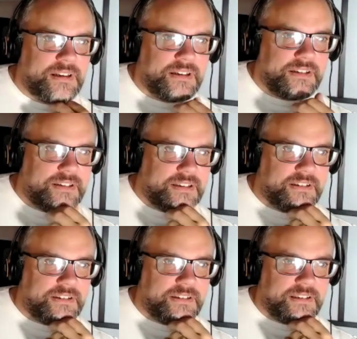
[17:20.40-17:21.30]

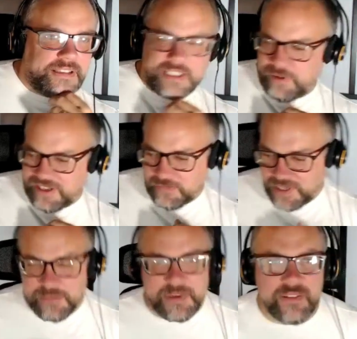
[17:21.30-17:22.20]
on. I think you asked
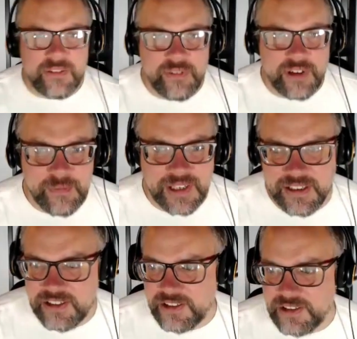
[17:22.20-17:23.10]
me about some
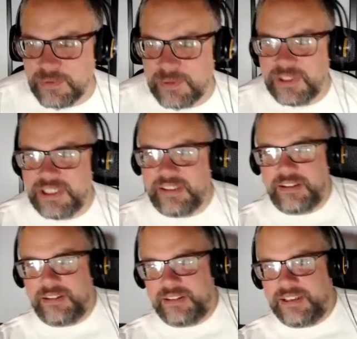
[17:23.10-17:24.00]
recommendations when we did
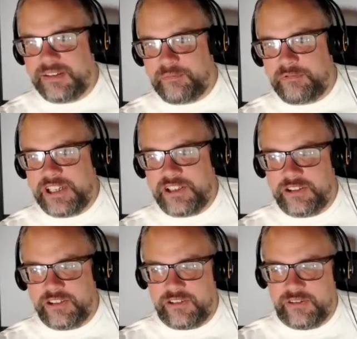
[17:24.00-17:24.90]
the kind of
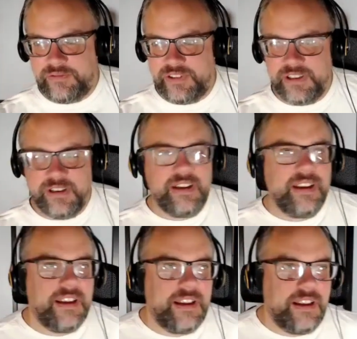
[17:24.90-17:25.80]
pre-show stuff, and
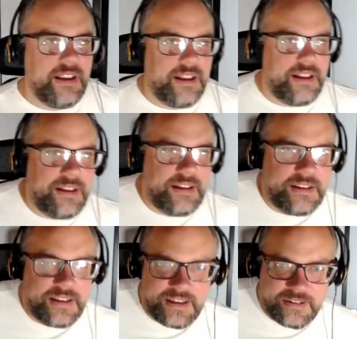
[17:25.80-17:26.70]

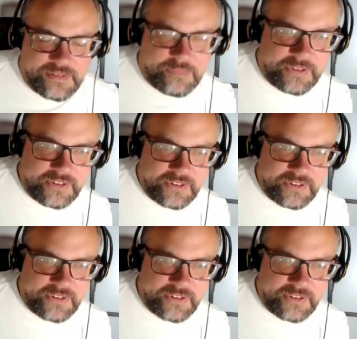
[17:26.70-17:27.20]
I put